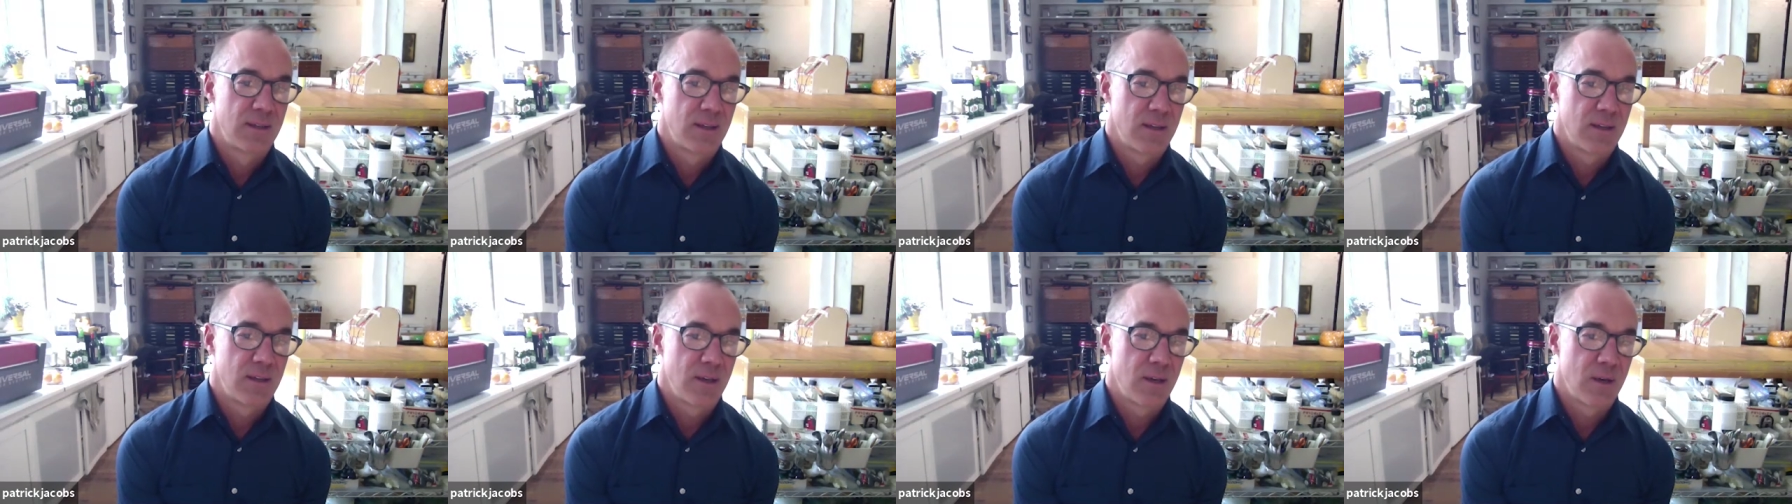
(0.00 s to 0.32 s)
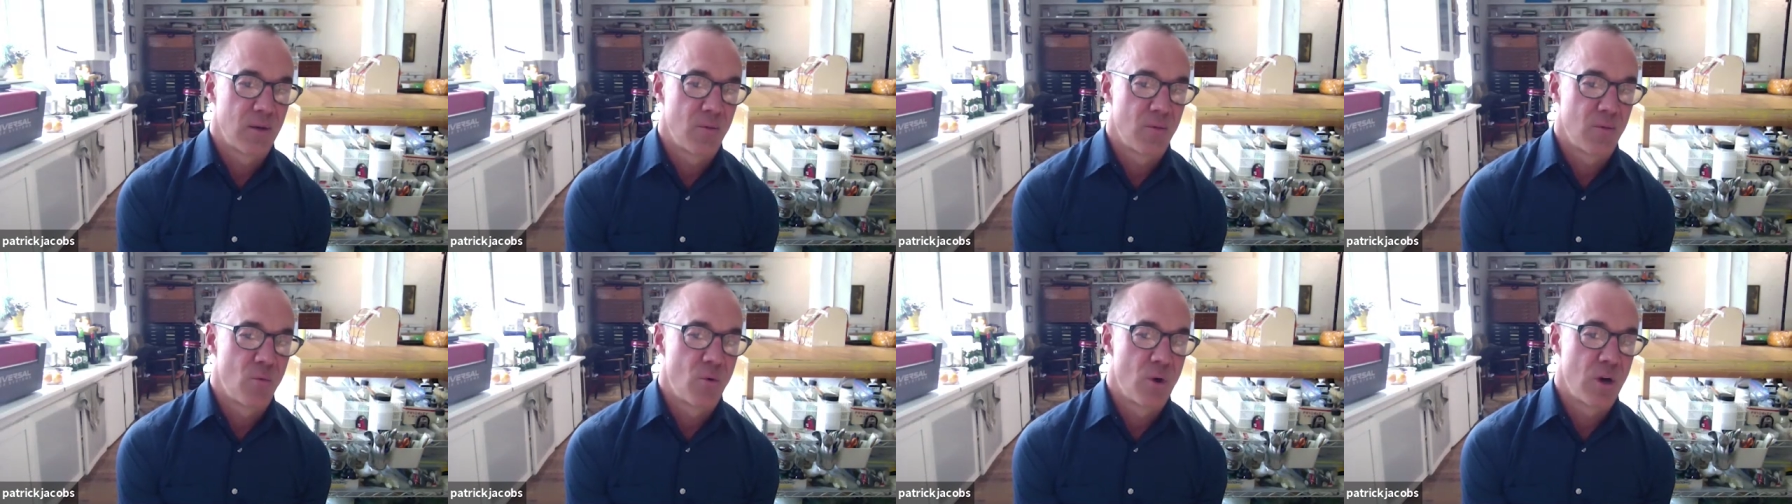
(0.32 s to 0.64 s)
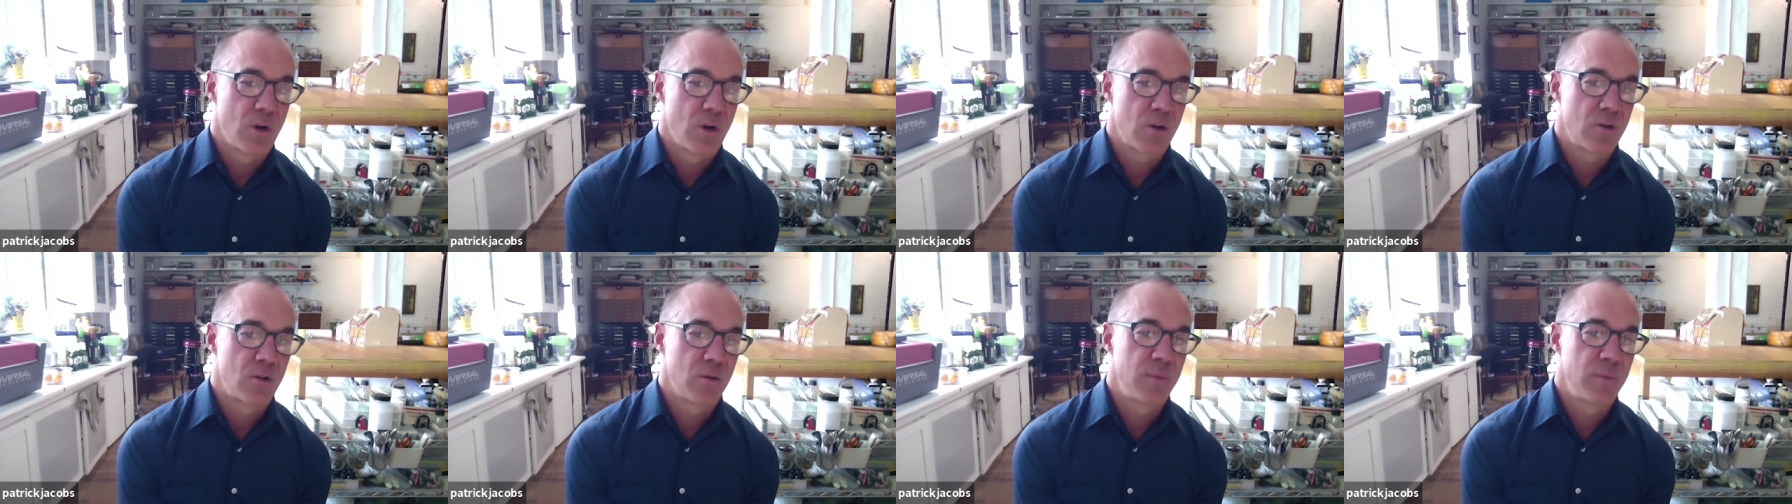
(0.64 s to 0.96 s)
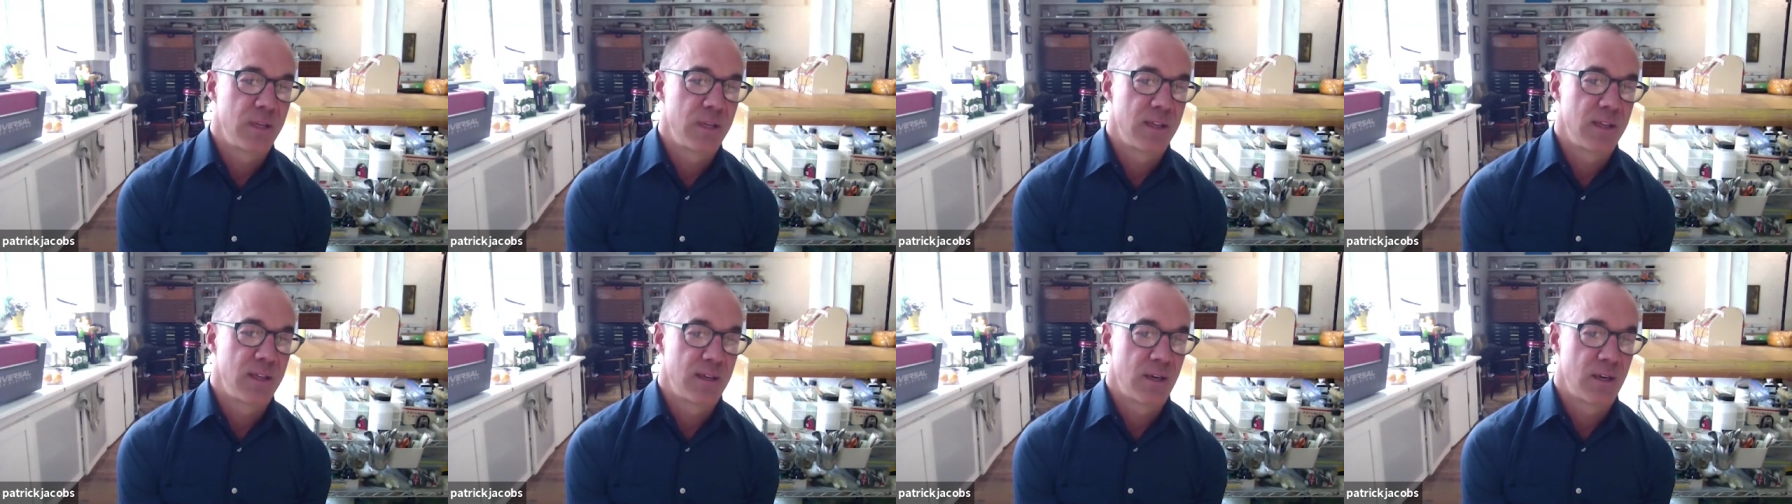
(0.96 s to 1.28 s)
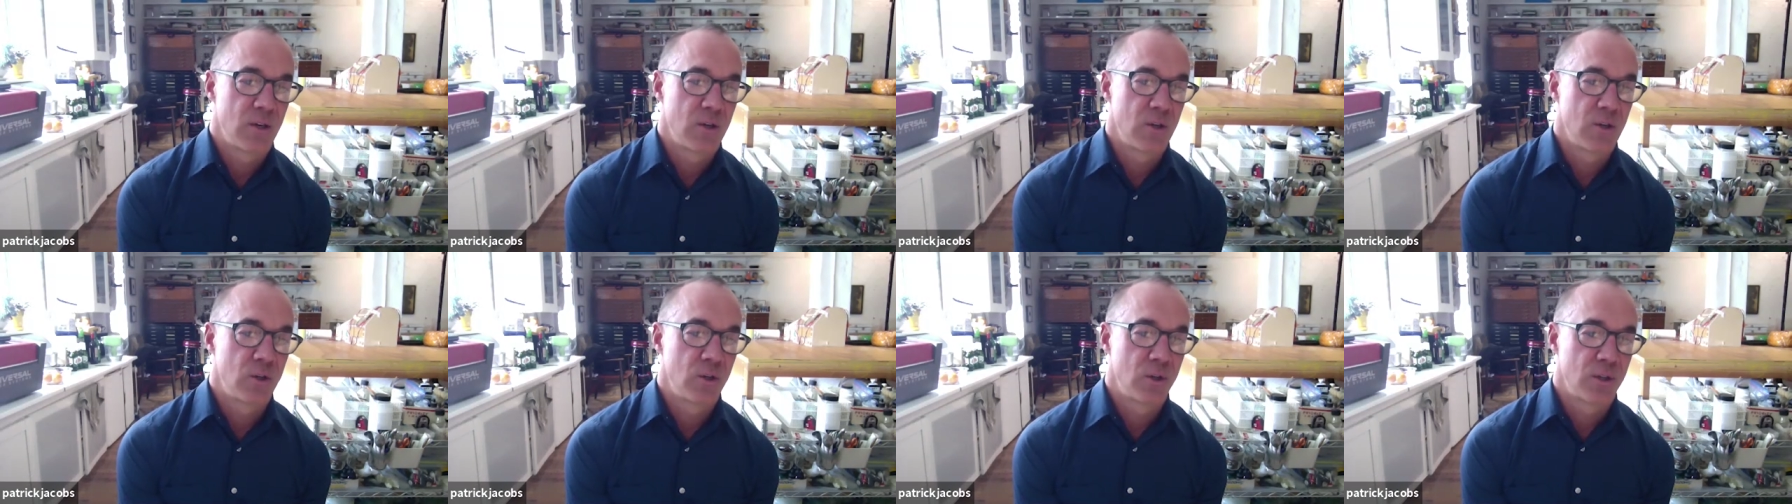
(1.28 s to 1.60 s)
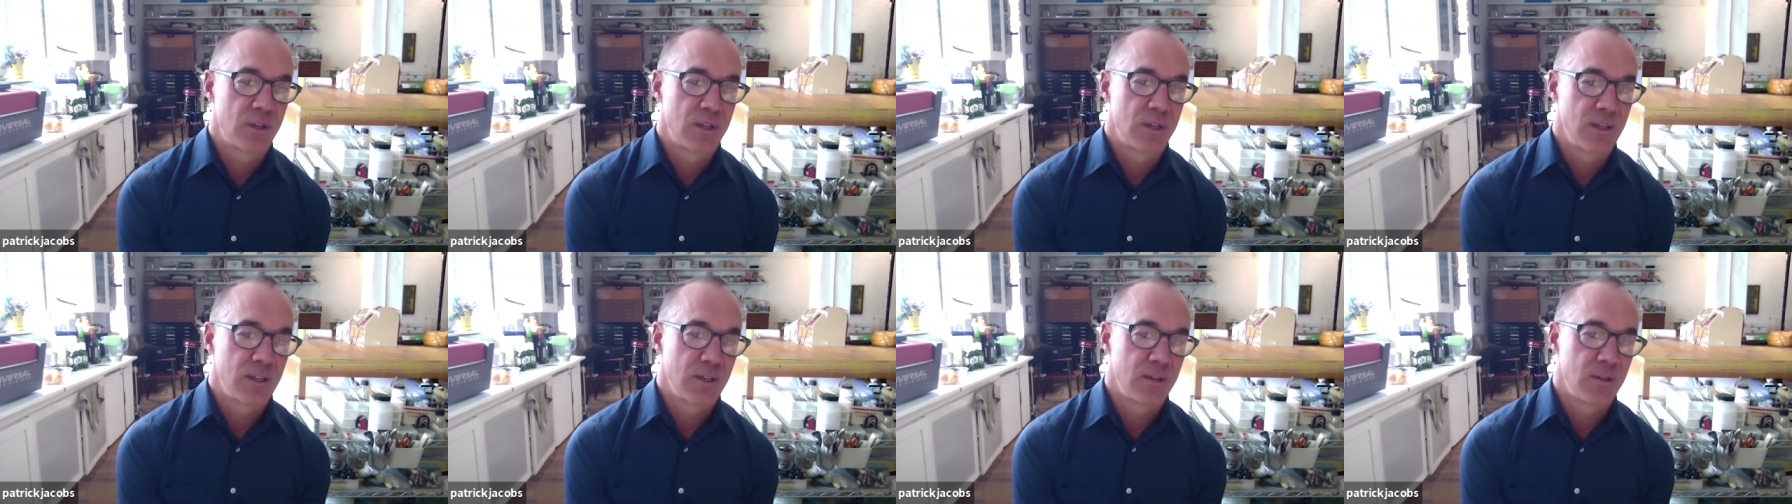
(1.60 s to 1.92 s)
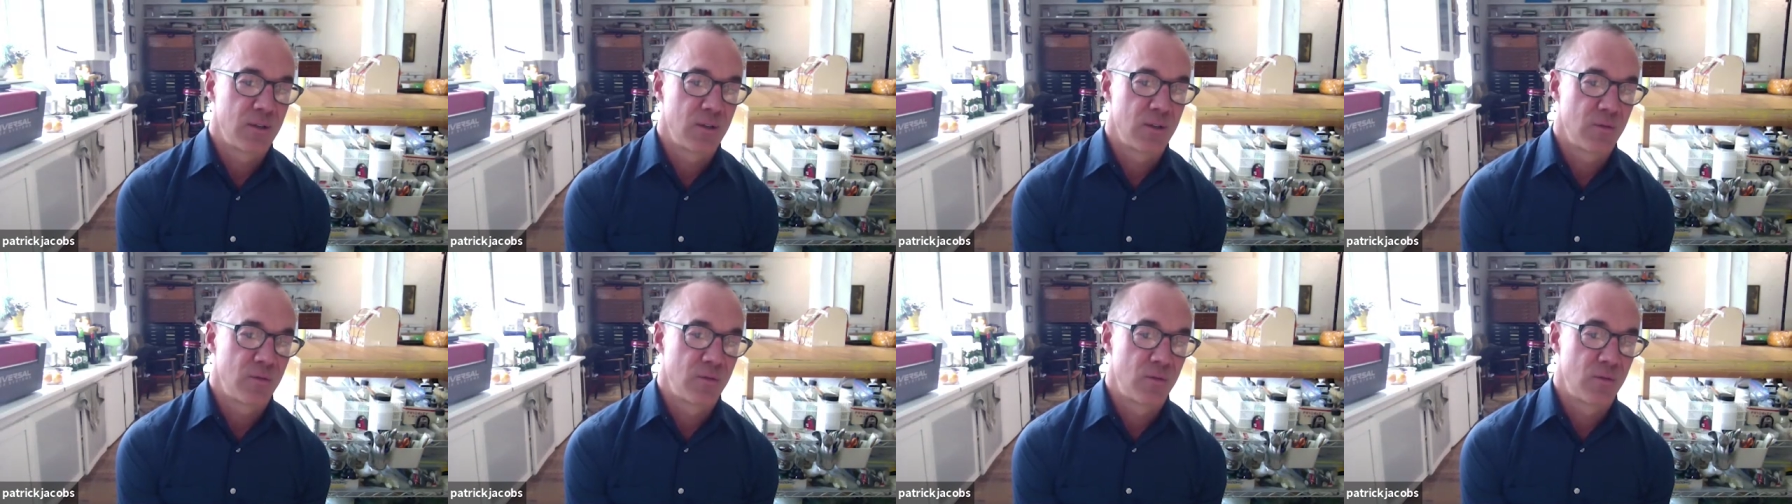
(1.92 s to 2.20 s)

Uh, what could be there lurking under the